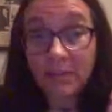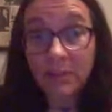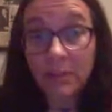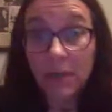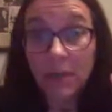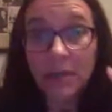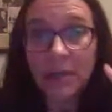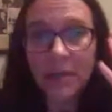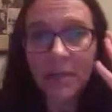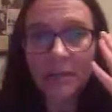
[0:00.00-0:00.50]

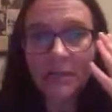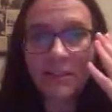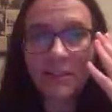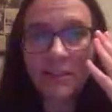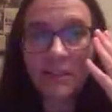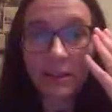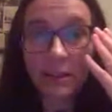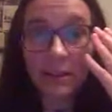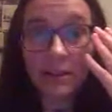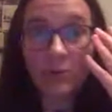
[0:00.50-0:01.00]

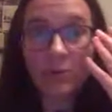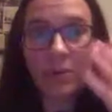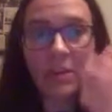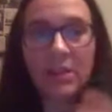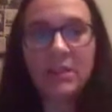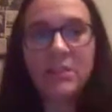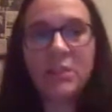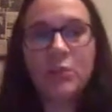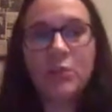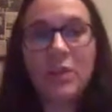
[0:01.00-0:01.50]
learnings
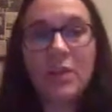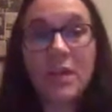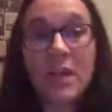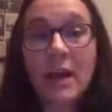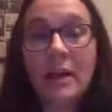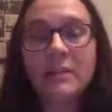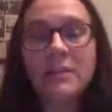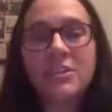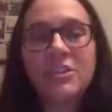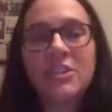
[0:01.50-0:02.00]
related with
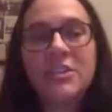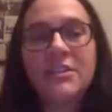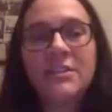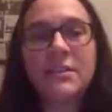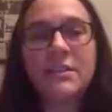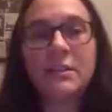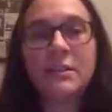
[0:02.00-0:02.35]
analysis.